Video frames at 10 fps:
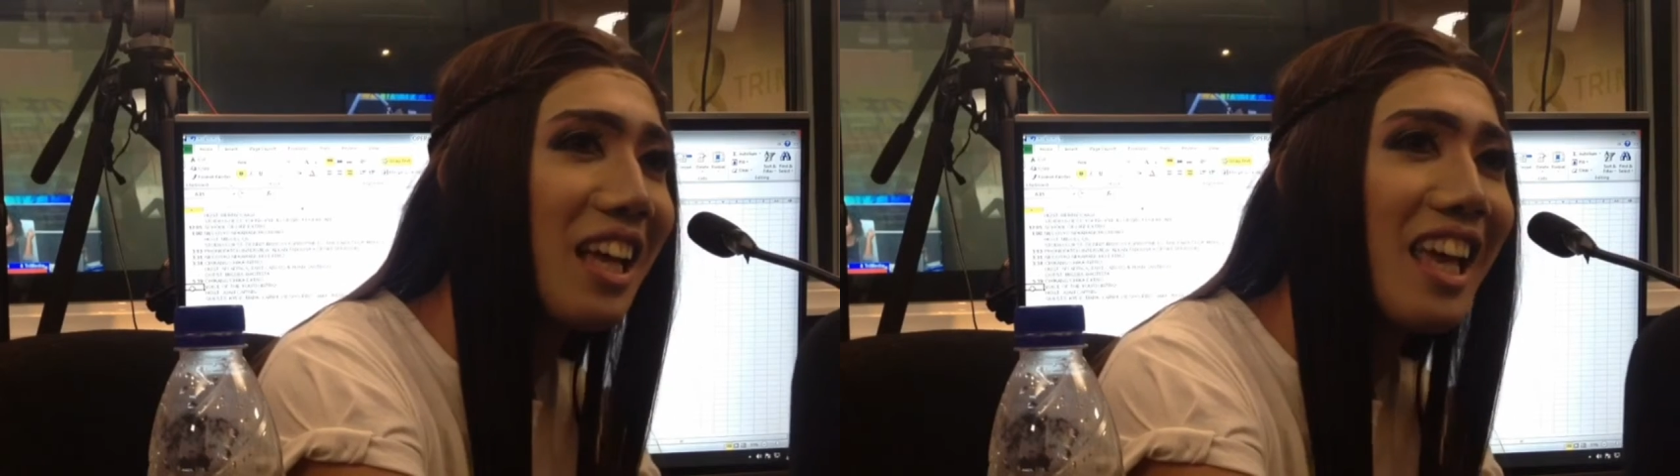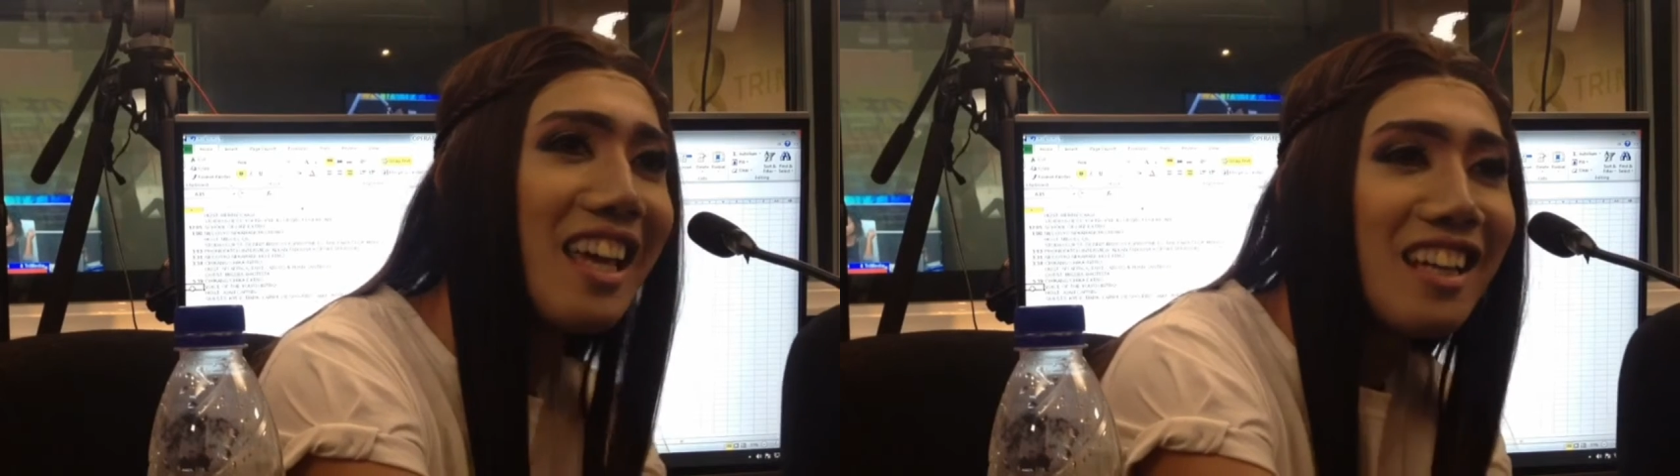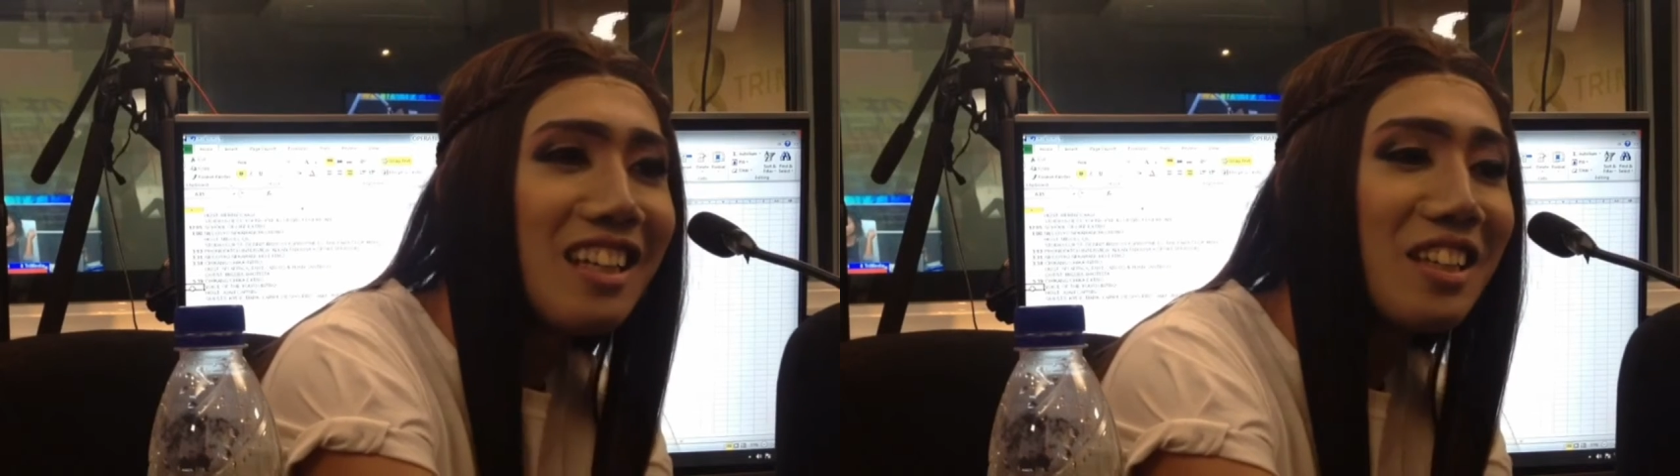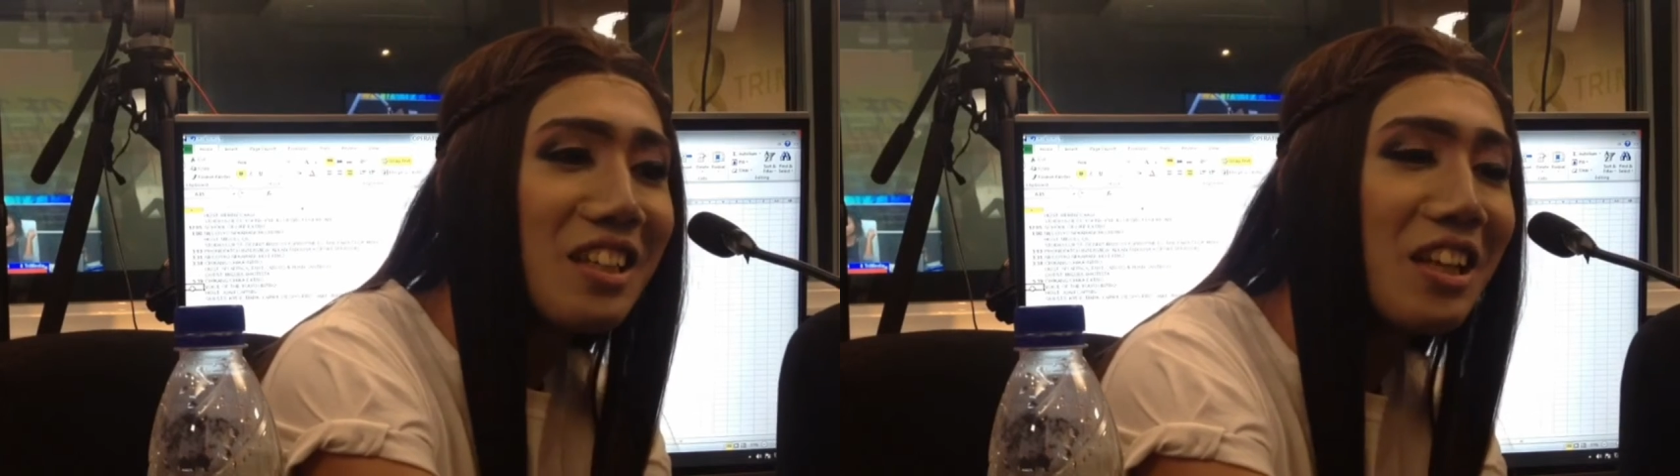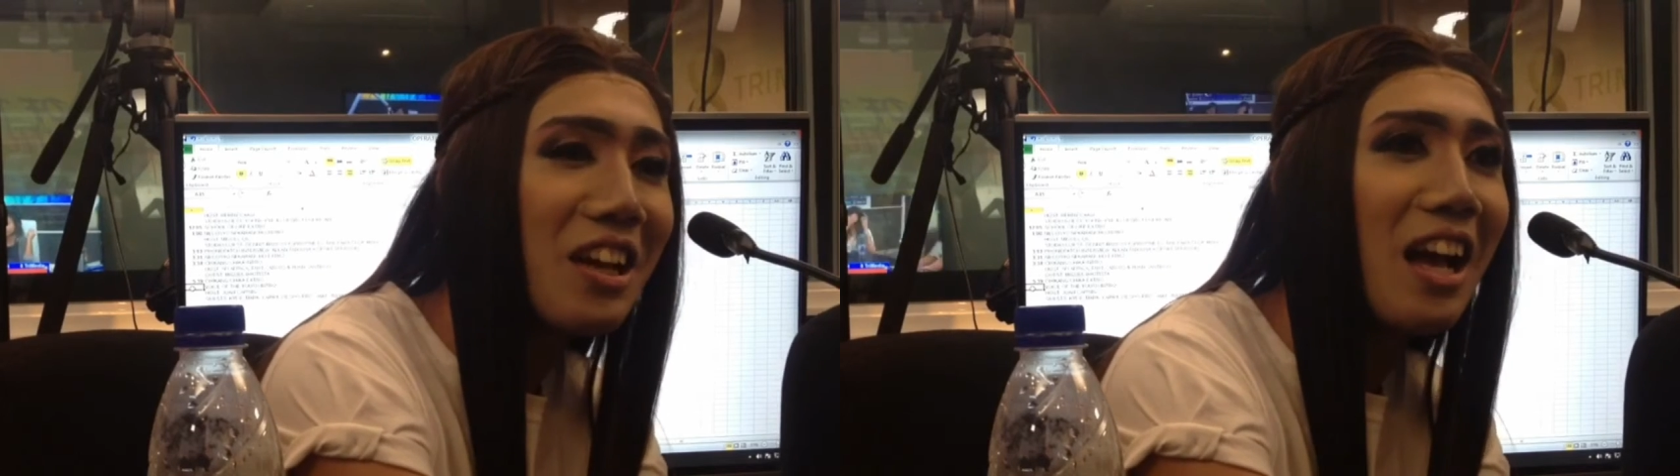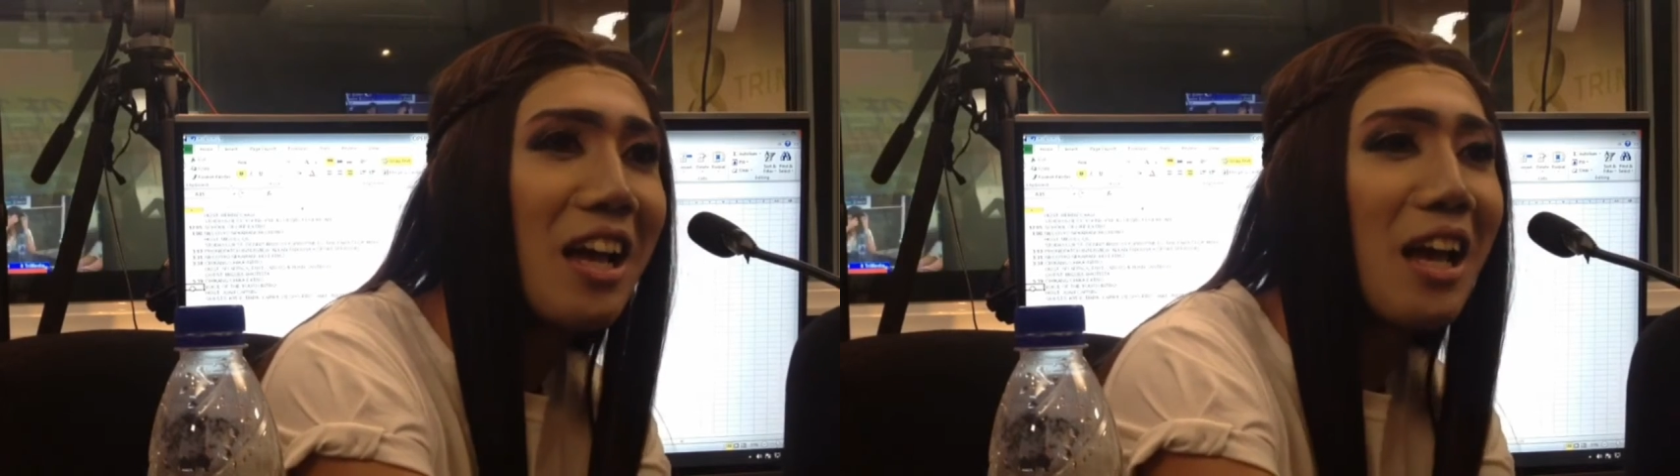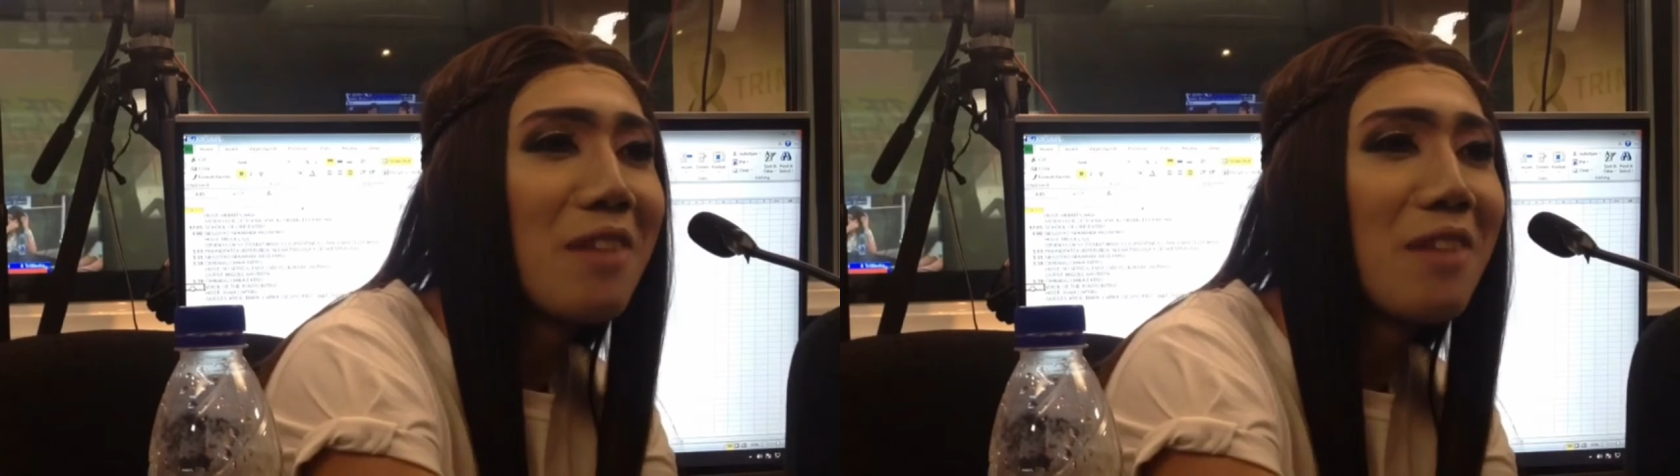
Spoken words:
Uh-huh. And, you know,